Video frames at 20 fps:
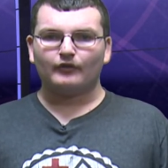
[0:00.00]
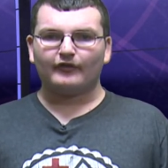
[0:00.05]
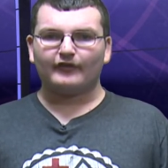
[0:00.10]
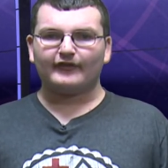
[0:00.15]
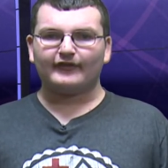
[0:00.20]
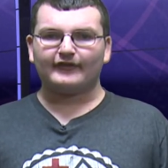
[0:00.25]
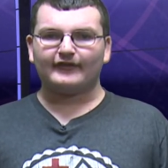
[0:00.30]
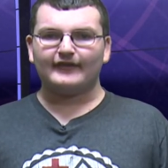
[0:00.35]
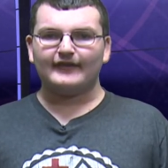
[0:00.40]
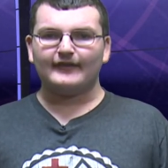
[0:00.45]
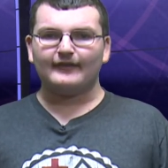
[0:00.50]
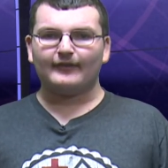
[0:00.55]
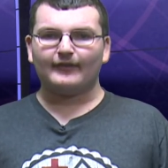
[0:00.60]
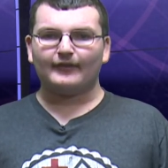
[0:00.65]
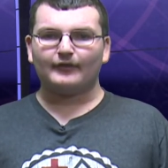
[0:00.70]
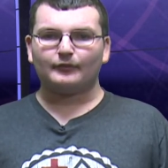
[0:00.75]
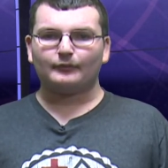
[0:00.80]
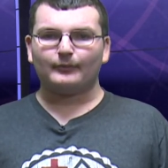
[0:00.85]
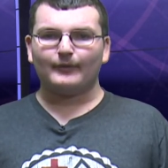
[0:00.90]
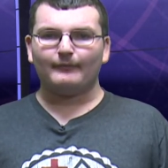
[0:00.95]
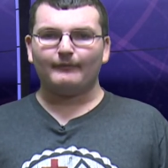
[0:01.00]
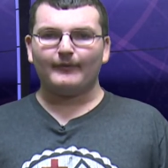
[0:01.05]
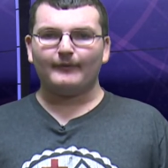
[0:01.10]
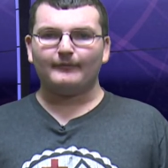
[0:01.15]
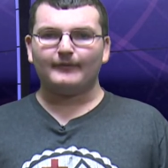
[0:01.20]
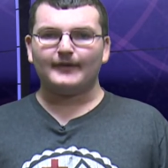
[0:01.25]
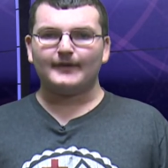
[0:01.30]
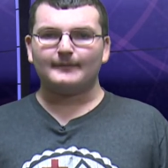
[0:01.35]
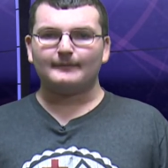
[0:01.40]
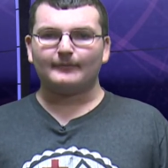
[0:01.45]
16th out of 25
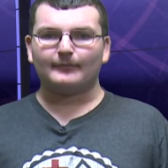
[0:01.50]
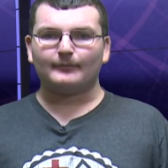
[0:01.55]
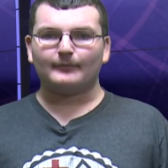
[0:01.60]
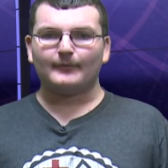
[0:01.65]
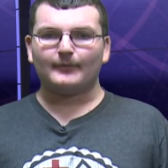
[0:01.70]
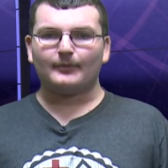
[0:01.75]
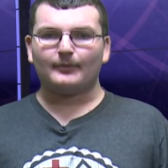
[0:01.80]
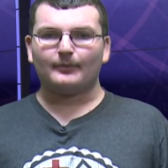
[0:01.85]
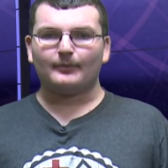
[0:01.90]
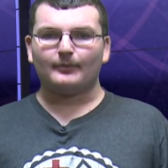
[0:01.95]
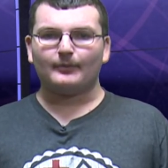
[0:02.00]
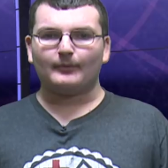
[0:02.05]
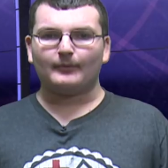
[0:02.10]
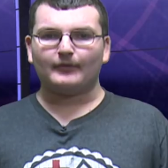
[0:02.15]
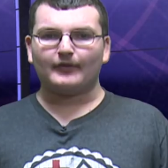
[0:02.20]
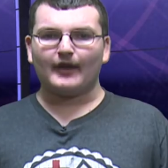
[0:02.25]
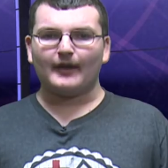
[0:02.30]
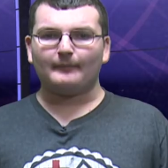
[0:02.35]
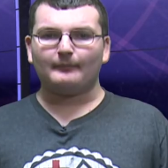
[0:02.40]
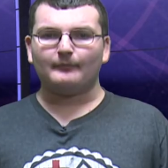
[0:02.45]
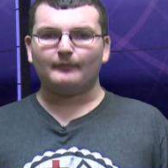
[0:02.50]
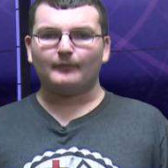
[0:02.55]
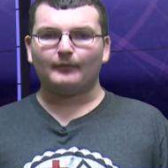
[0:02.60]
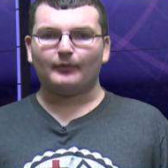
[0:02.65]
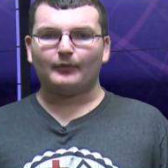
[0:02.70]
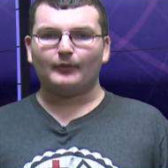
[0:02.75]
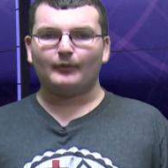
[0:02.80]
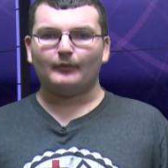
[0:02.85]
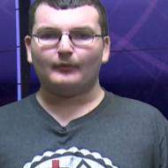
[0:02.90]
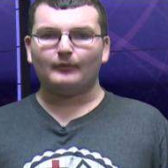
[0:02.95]
teams, with top with
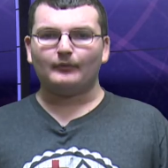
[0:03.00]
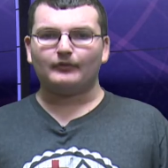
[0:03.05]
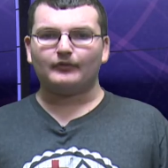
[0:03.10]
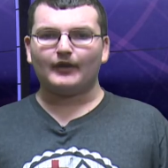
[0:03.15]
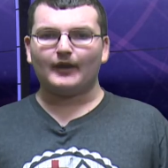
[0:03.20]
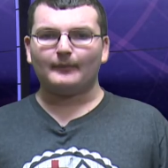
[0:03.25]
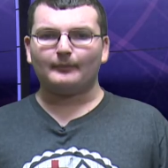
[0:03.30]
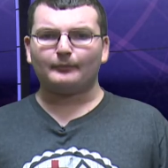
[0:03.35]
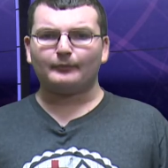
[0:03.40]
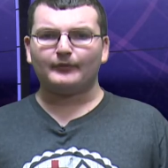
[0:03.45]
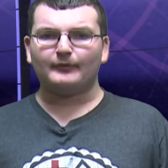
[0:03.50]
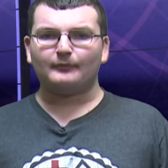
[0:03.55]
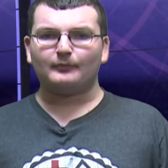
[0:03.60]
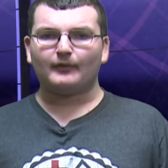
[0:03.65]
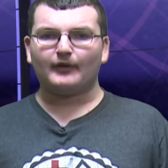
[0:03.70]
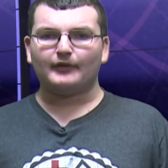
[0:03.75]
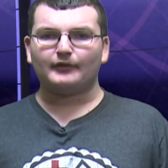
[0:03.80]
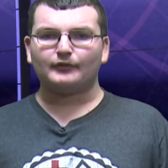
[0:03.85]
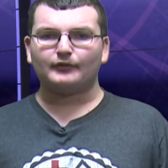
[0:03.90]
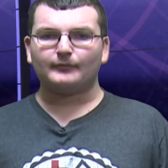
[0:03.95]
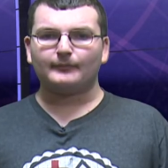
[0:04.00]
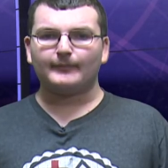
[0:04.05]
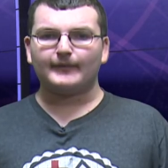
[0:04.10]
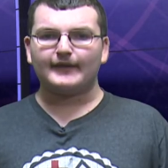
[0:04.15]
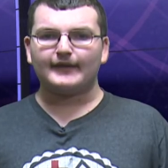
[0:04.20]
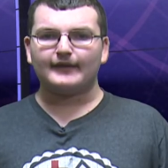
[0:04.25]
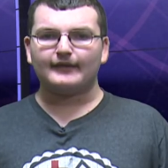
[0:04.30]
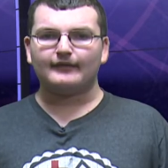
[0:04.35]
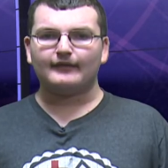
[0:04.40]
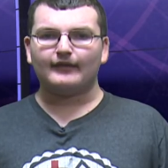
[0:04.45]
the top three runners
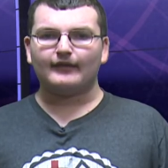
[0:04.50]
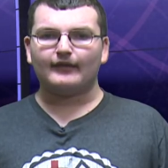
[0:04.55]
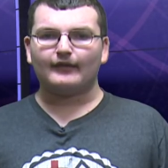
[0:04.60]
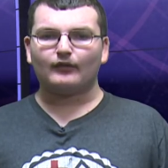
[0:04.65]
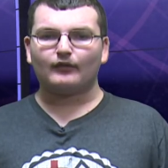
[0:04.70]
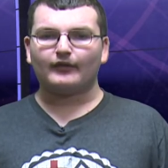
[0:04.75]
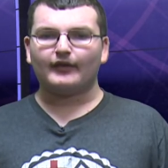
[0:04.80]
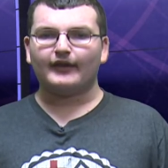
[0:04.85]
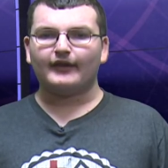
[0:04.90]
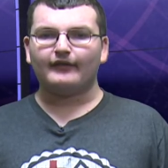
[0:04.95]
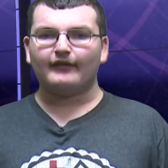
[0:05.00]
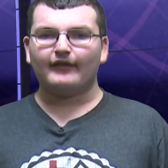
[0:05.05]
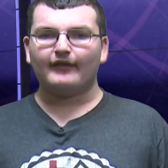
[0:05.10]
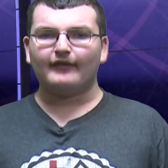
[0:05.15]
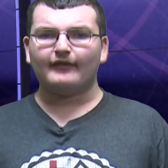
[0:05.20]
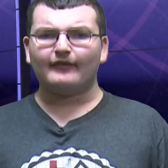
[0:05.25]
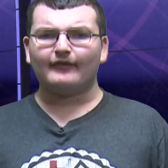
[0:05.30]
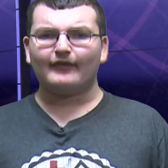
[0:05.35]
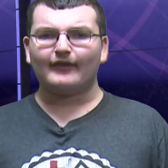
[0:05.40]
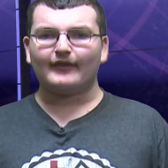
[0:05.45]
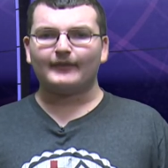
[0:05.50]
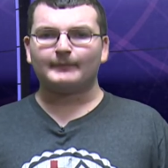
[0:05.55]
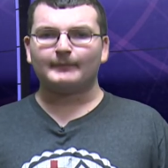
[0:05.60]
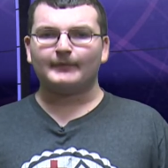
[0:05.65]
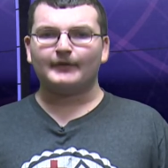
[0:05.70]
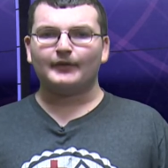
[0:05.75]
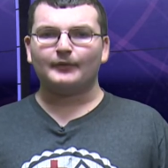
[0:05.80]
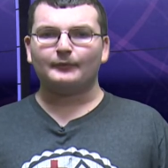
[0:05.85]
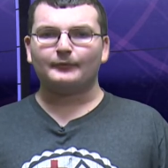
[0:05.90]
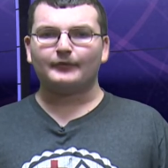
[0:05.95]
being Hernandez,
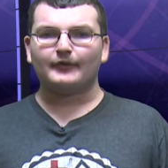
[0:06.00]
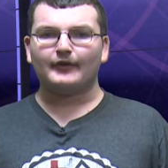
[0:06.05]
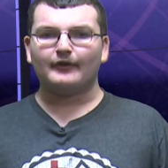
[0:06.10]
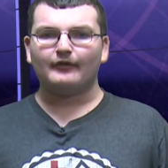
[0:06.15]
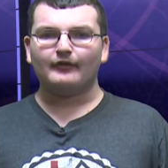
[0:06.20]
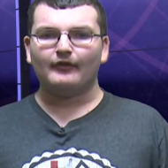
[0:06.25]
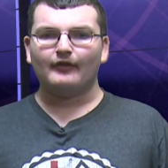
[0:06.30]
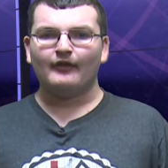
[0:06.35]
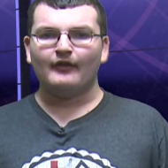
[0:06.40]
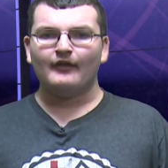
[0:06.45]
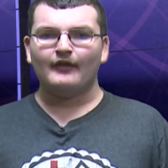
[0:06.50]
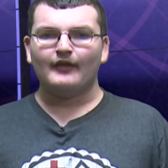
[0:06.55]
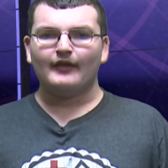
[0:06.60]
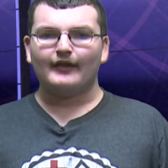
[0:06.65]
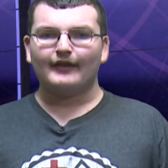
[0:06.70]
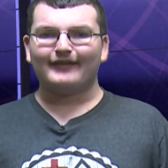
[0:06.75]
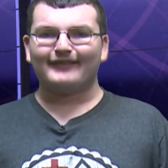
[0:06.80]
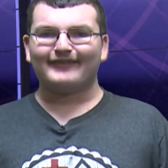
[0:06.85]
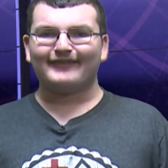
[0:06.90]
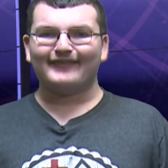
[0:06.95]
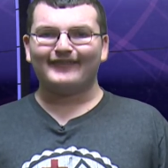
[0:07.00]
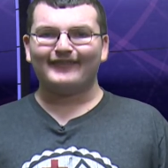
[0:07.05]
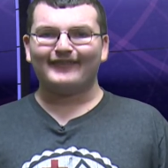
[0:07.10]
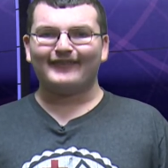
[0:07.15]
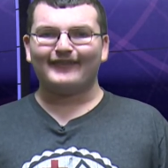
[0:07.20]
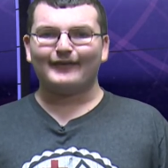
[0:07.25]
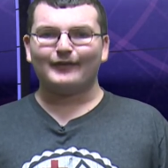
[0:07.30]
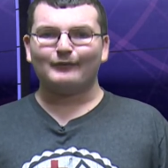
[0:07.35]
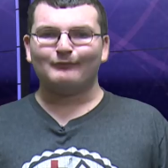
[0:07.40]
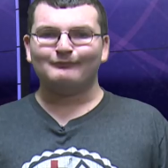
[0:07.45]
Espinoza, and
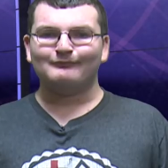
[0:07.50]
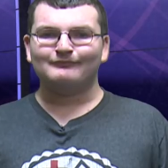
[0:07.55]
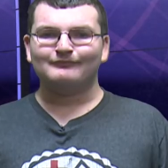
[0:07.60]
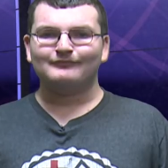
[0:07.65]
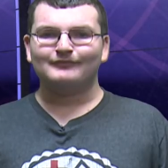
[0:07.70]
Asensio.